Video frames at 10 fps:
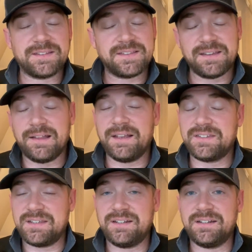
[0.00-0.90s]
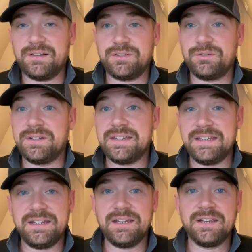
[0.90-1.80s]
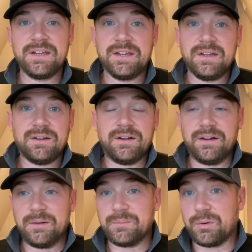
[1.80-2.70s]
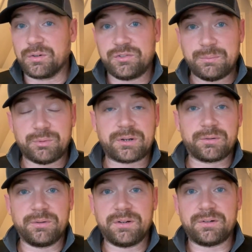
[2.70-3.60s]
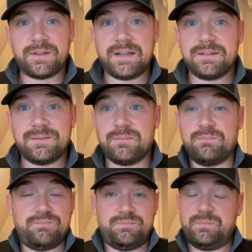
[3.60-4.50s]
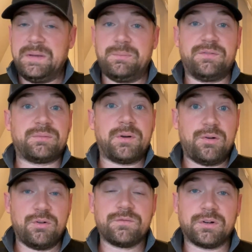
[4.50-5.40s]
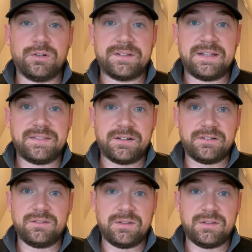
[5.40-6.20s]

It's not like sending it out to Indeed or ZipRecruiter that people from all over are looking at there.